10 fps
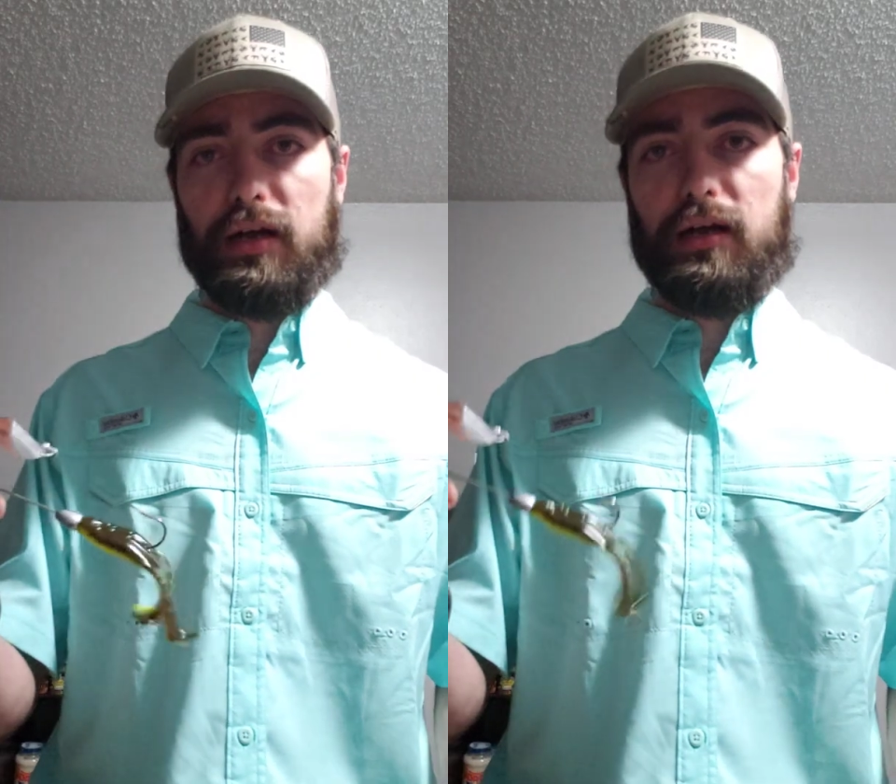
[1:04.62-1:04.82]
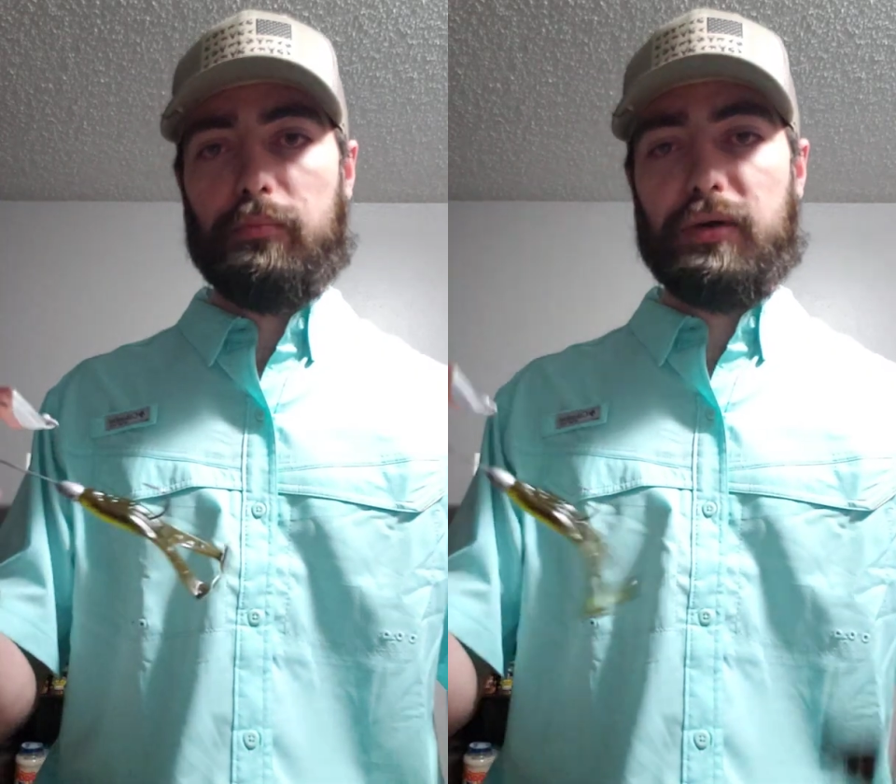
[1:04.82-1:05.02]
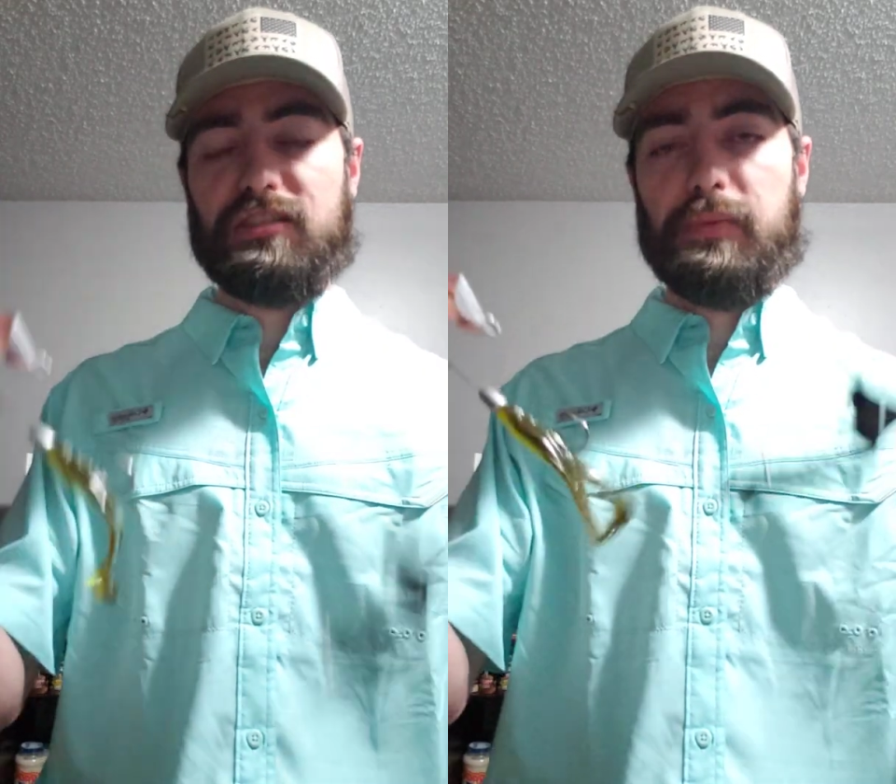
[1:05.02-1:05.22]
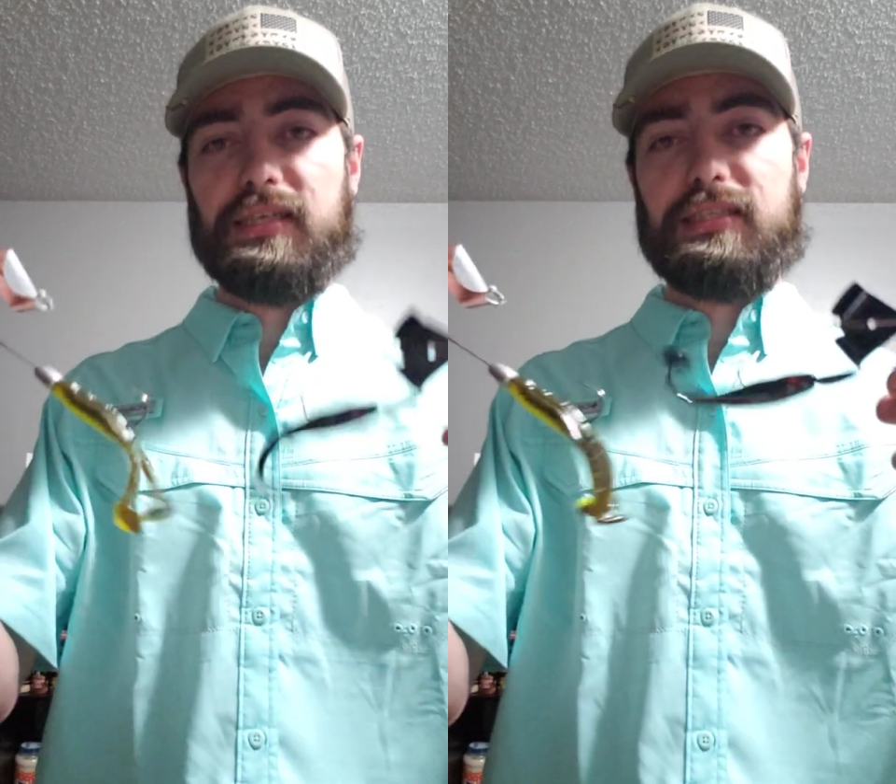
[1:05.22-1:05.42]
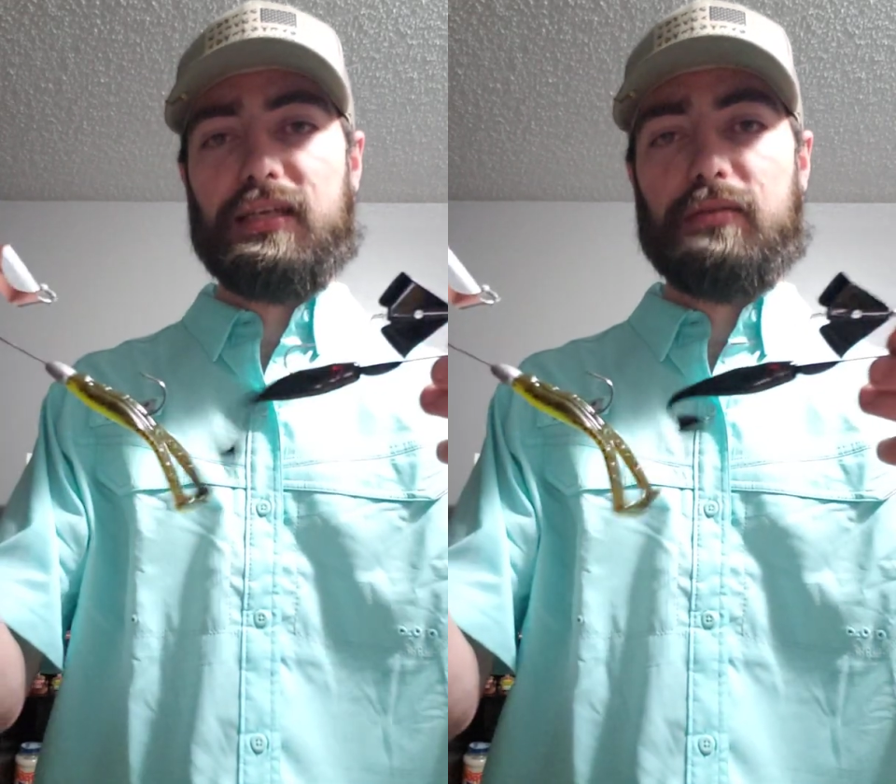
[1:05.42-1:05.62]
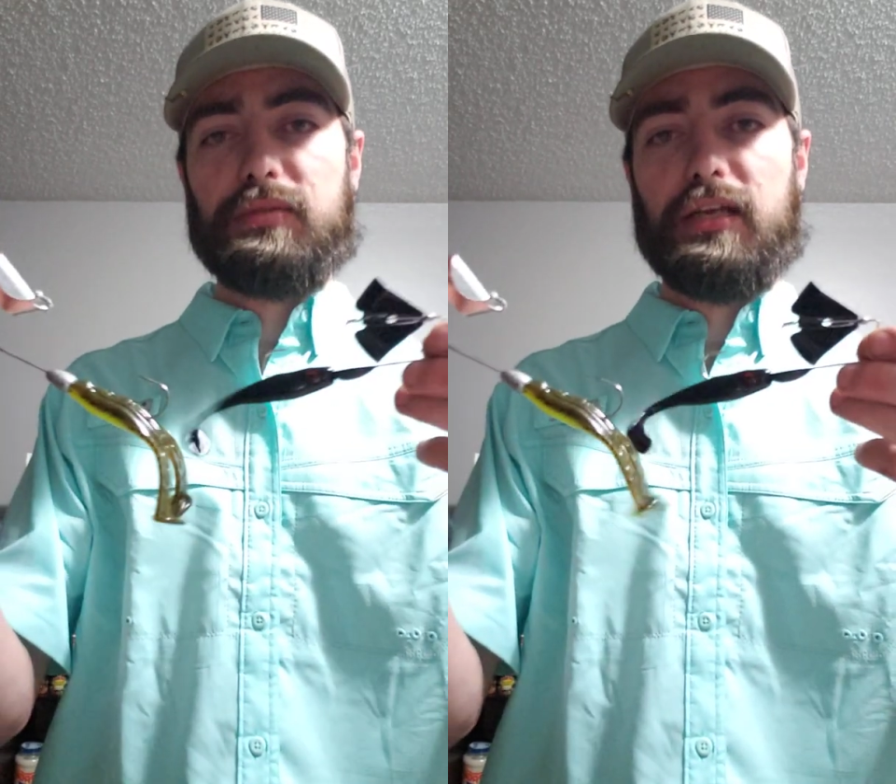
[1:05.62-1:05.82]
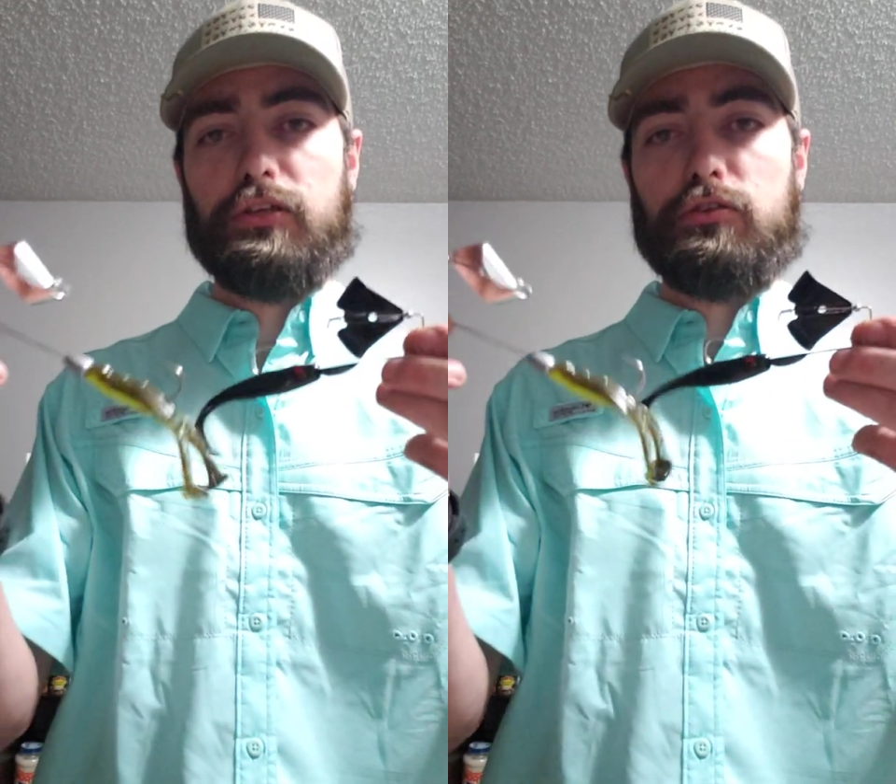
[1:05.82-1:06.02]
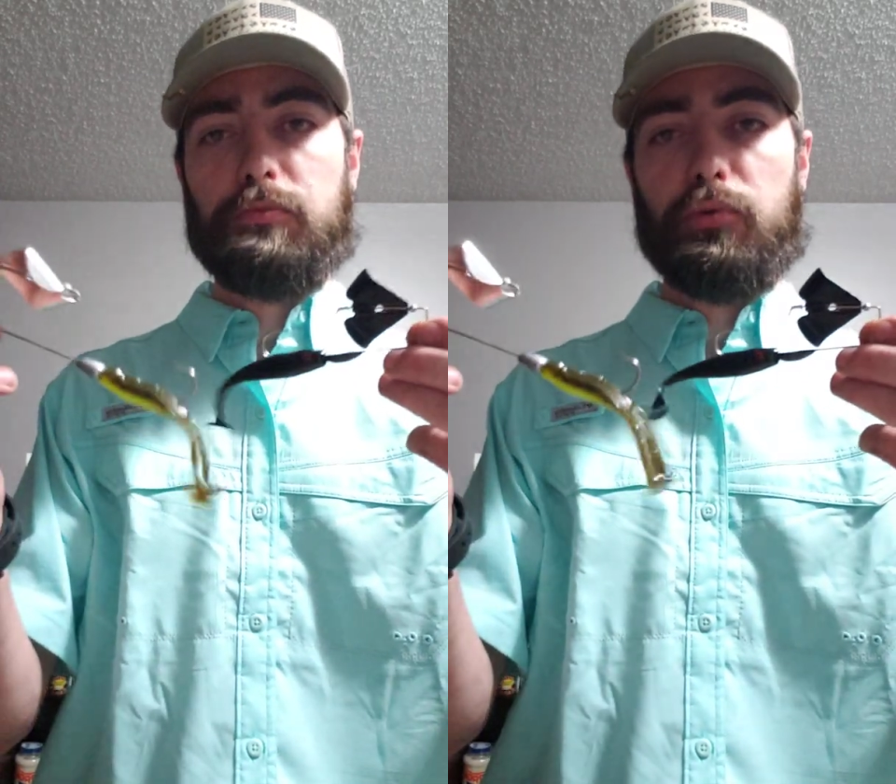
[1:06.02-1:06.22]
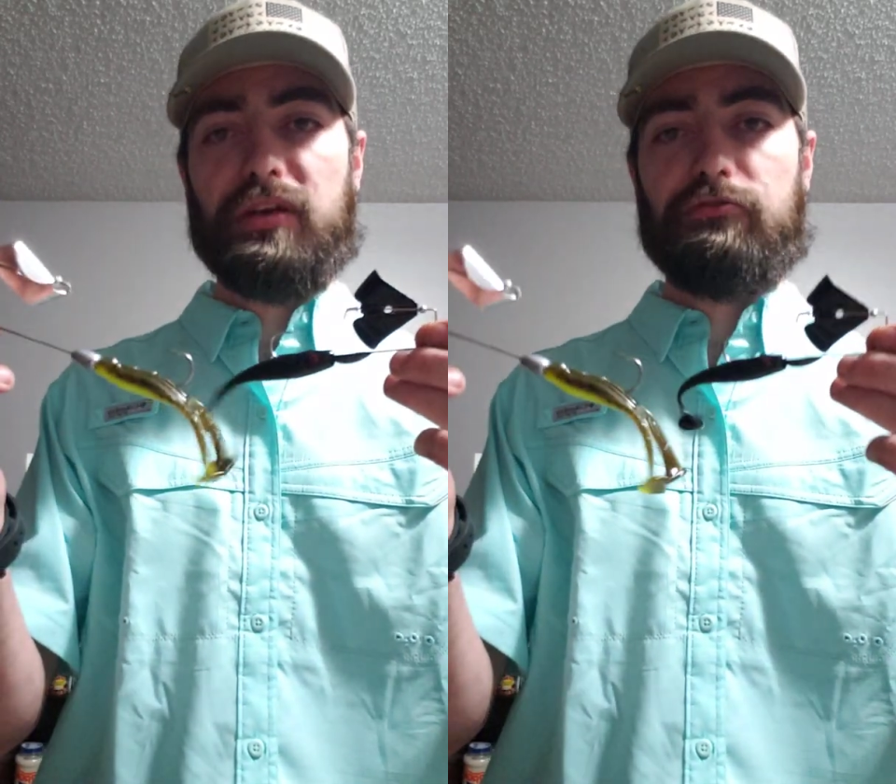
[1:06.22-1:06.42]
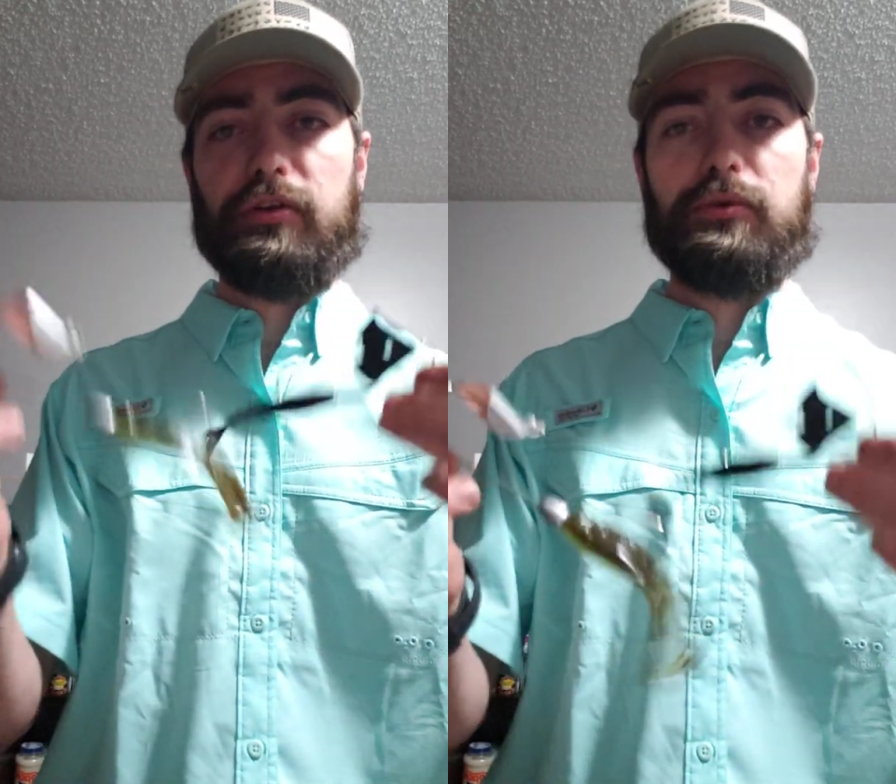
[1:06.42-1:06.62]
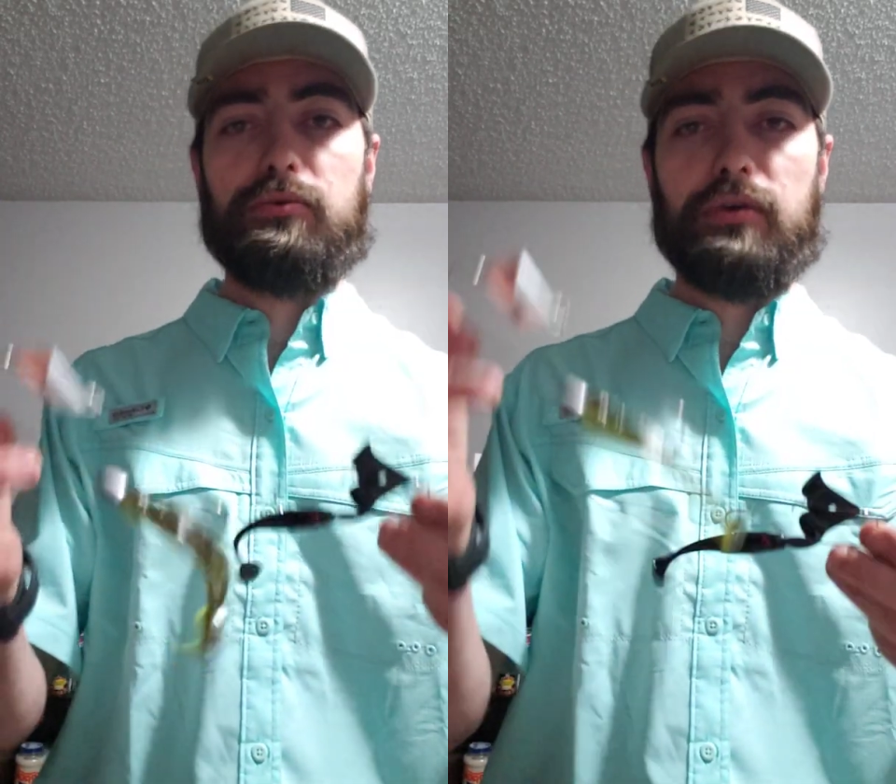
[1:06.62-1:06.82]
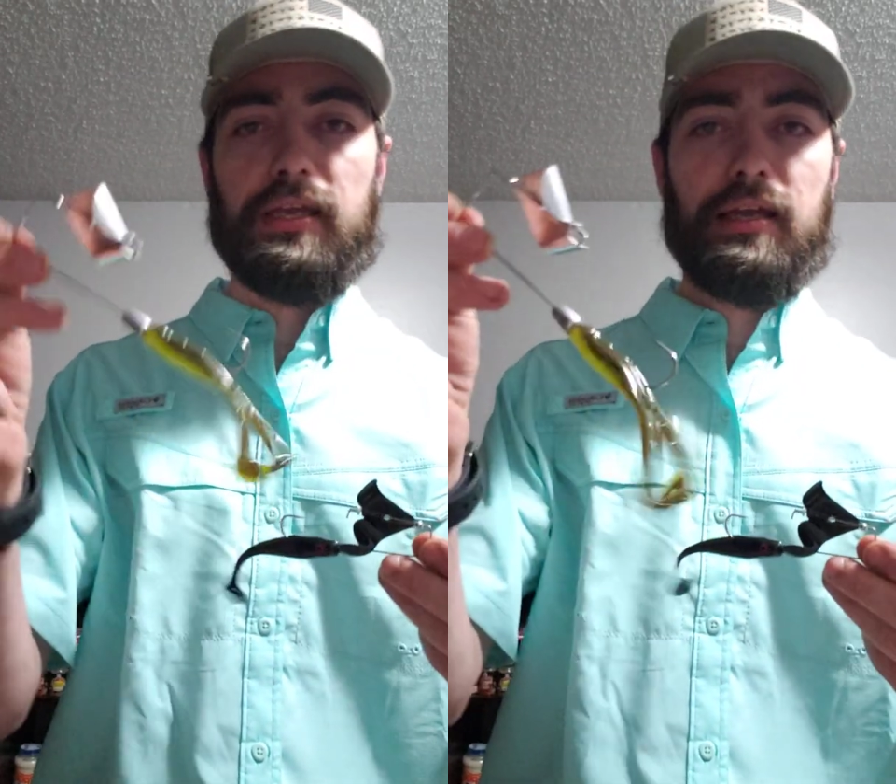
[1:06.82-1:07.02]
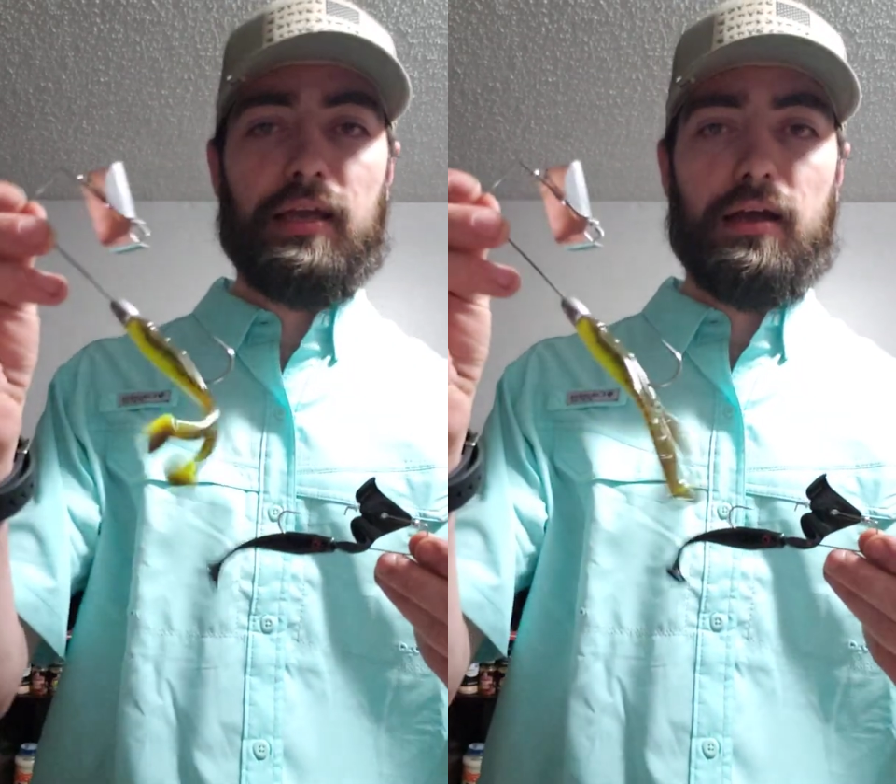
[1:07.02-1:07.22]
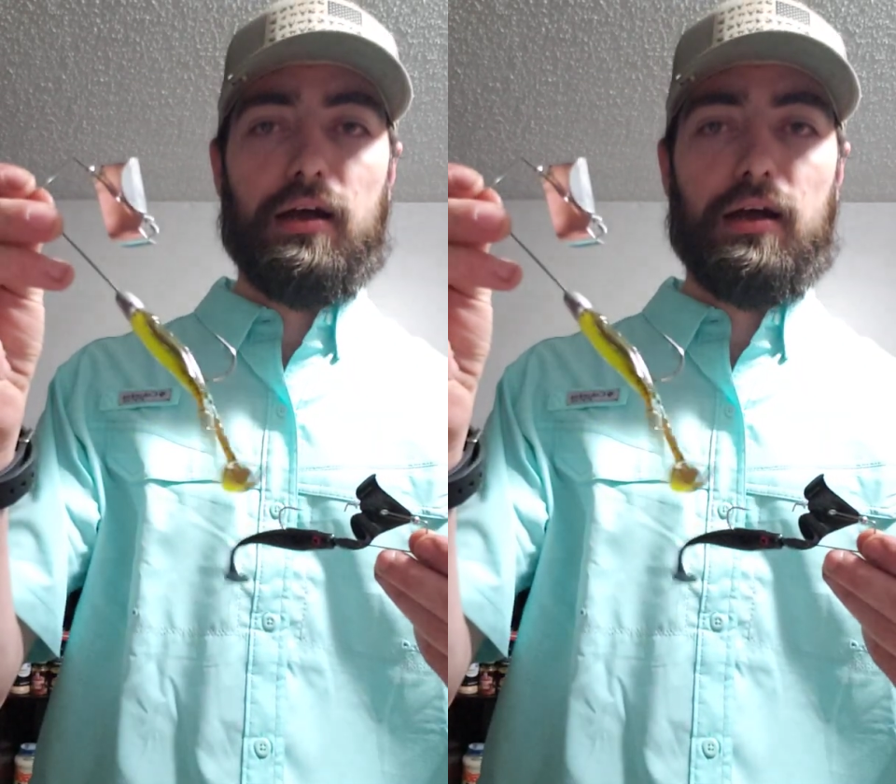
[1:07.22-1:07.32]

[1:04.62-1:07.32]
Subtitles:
buzzbait setups that I use pretty frequently.